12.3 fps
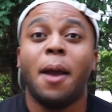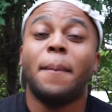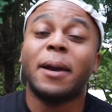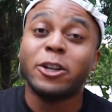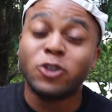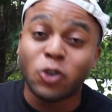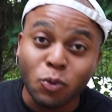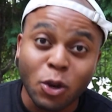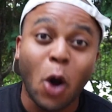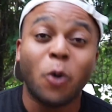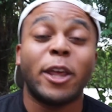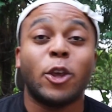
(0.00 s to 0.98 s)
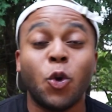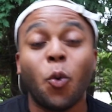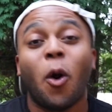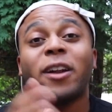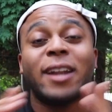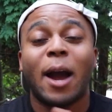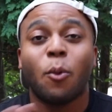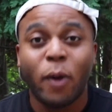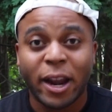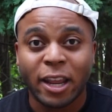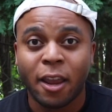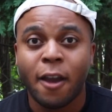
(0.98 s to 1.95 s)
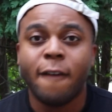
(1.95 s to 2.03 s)
because you know that you are not
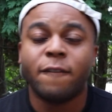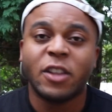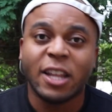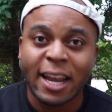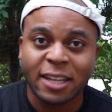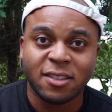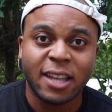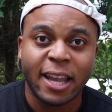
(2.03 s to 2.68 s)
ready for the next